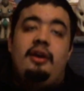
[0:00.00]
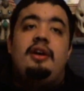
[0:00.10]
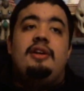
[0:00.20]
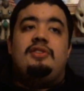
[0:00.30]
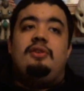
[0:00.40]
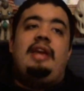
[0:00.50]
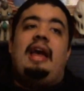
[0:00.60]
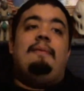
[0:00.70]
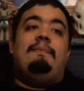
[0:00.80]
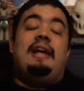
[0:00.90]
So
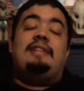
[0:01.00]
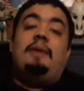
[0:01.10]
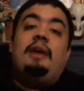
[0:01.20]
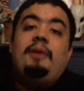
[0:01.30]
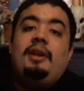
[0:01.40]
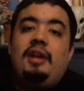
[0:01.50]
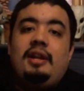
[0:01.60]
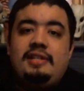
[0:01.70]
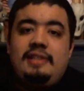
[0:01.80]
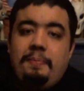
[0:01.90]
yeah, that's my opinion on
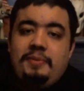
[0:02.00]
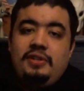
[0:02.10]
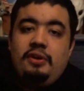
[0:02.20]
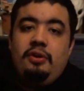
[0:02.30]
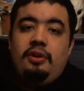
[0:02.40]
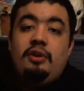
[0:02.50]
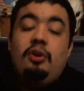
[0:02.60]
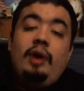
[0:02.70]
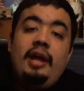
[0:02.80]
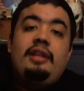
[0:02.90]
this episode.
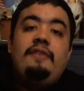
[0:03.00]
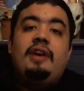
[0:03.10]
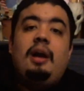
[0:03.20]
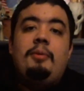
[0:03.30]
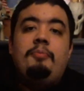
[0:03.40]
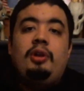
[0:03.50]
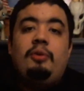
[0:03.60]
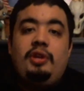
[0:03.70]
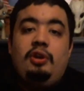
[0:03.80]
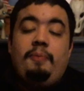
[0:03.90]
Go ahead and leave a comment below
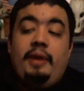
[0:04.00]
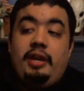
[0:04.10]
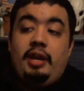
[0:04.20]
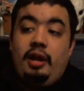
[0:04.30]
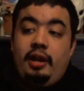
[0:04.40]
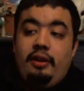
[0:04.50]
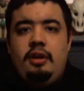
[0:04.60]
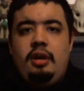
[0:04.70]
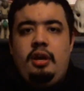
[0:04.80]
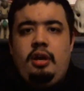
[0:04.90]
with your opinion on it.
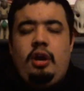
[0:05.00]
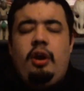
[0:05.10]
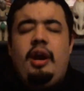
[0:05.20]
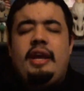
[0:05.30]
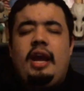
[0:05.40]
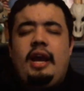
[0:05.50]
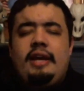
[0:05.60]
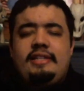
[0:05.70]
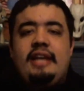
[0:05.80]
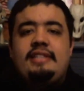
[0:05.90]
Alright
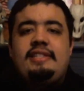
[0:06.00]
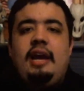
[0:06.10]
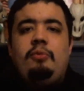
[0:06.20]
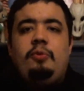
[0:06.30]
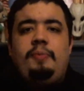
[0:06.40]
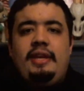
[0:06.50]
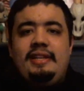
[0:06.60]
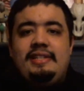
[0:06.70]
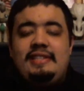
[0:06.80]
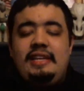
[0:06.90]
guys, next time will be
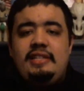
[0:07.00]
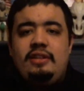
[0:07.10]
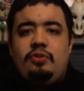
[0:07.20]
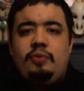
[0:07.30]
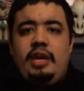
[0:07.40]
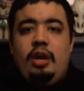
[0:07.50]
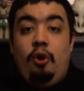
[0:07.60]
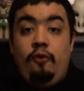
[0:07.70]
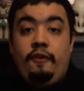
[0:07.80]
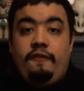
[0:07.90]
the Season 3
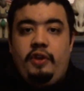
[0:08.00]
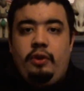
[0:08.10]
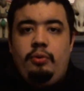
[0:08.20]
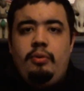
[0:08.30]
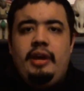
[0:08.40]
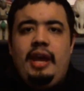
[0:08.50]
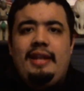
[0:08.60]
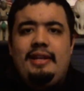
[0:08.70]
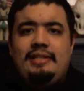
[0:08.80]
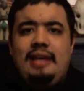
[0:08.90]
overview
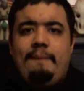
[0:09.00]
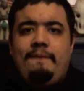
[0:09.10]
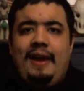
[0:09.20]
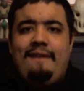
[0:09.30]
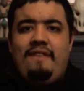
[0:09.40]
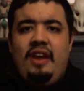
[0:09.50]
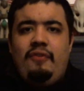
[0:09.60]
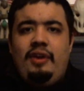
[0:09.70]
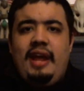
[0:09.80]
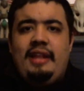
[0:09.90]
and the top 5
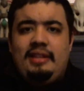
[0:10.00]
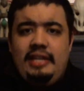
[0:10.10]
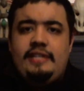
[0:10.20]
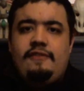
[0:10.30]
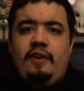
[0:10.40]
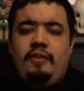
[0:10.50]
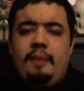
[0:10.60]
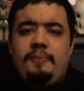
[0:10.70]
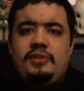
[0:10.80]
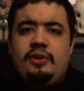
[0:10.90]
favorite and least favorite
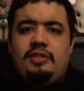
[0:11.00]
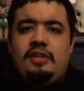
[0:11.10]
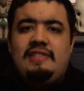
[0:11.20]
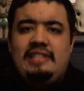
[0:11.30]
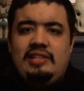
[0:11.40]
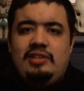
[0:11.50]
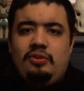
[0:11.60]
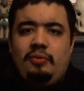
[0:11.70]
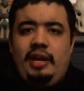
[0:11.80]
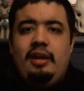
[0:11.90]
episodes of Season
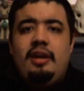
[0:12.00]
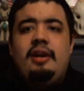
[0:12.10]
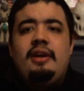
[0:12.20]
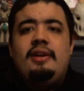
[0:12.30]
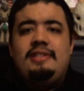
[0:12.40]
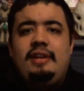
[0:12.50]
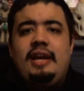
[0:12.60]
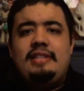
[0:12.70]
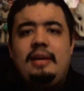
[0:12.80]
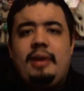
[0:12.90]
3. Till
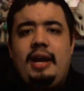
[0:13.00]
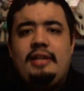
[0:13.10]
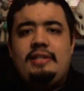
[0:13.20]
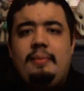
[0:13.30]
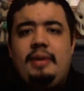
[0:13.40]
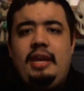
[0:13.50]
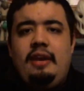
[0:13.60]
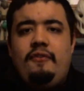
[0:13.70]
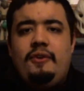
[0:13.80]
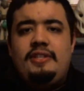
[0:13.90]
next time guys, I'm
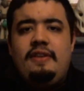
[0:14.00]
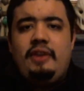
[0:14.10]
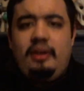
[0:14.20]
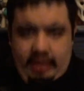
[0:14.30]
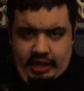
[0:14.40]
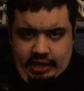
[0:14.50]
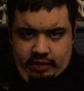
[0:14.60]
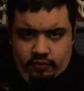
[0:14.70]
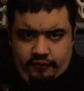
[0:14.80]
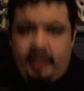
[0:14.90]
Keen47, aka
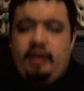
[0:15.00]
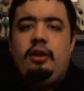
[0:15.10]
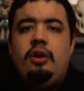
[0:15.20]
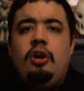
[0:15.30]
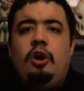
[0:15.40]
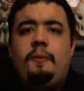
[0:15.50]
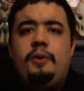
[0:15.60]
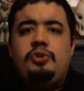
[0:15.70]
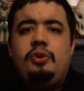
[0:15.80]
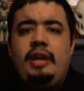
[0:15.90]
Wolfkeen. Hope you
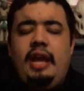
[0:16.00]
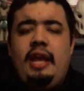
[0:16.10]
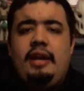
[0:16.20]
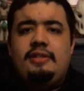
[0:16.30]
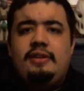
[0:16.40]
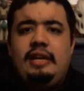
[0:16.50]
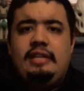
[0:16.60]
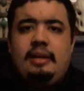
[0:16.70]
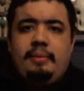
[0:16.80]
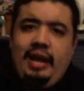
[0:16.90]
enjoyed, and until
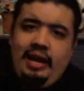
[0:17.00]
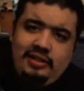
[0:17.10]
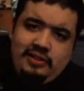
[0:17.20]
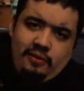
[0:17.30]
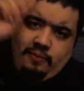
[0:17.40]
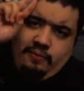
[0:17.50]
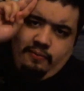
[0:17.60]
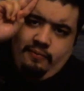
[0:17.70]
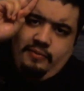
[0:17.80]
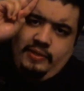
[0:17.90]
next time guys,
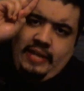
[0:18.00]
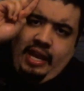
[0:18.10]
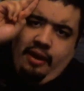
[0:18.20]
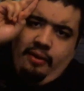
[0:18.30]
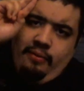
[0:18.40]
take care.